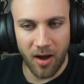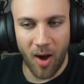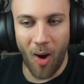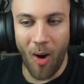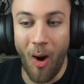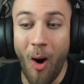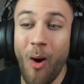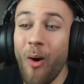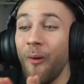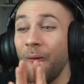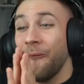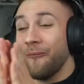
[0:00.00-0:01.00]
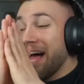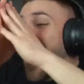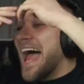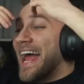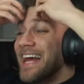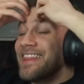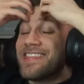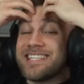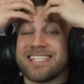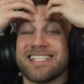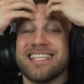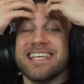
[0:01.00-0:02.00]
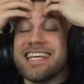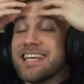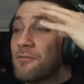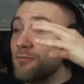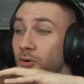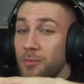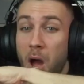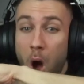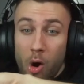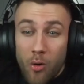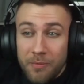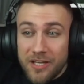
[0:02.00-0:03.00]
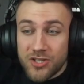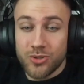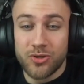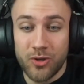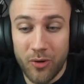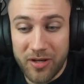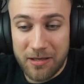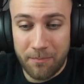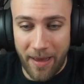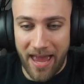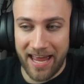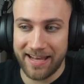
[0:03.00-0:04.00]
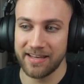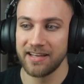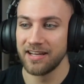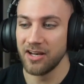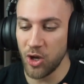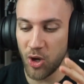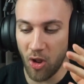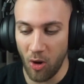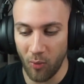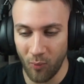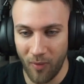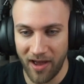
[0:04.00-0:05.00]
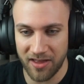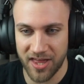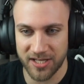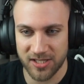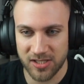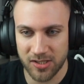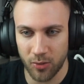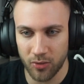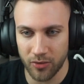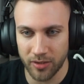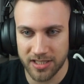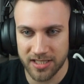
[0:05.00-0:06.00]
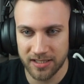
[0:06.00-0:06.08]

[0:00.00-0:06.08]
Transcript: Oh, and the sneaky from Hobie to Cookie bag. No way, that is so good.